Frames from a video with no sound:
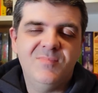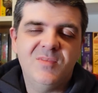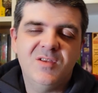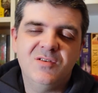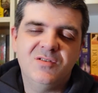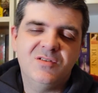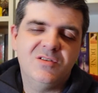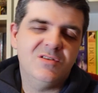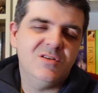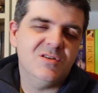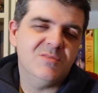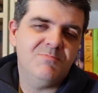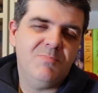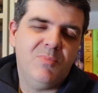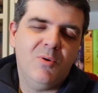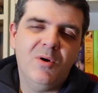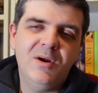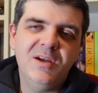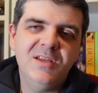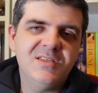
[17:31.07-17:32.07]
There's just
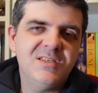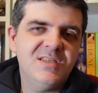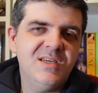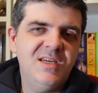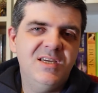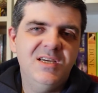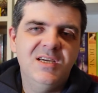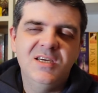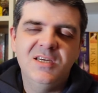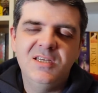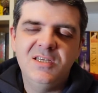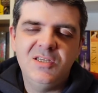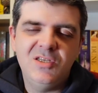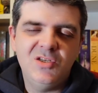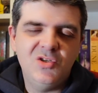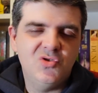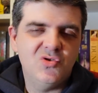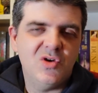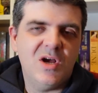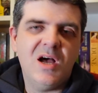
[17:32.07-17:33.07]
poignancy,
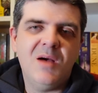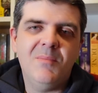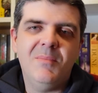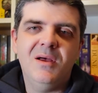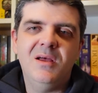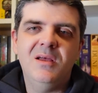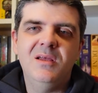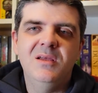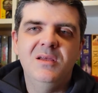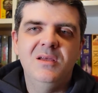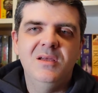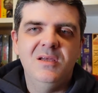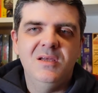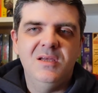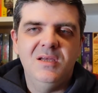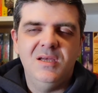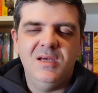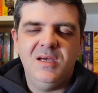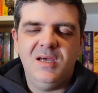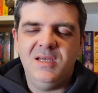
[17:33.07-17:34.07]
drama,
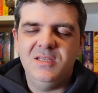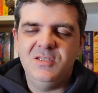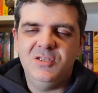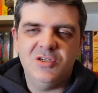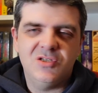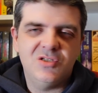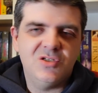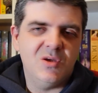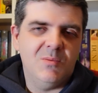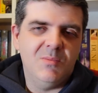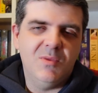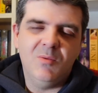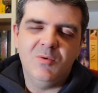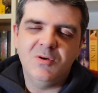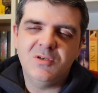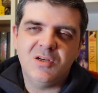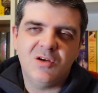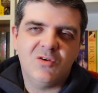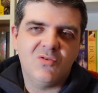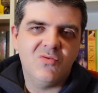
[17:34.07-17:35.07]
and just some of the
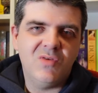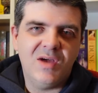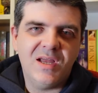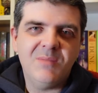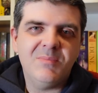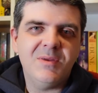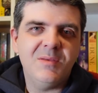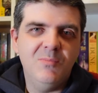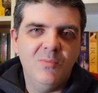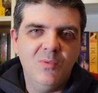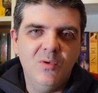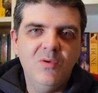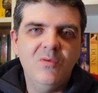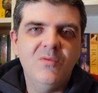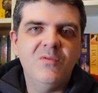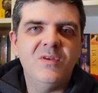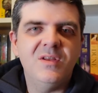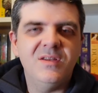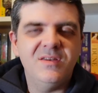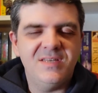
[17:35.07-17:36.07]
most incredibly
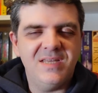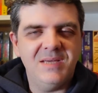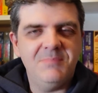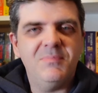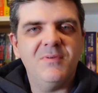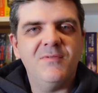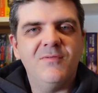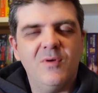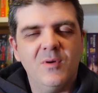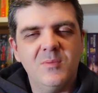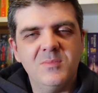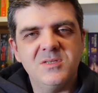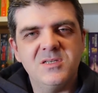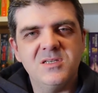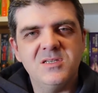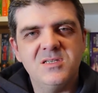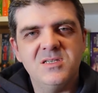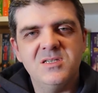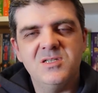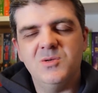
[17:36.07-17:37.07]
moving and deep
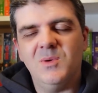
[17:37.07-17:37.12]
performances.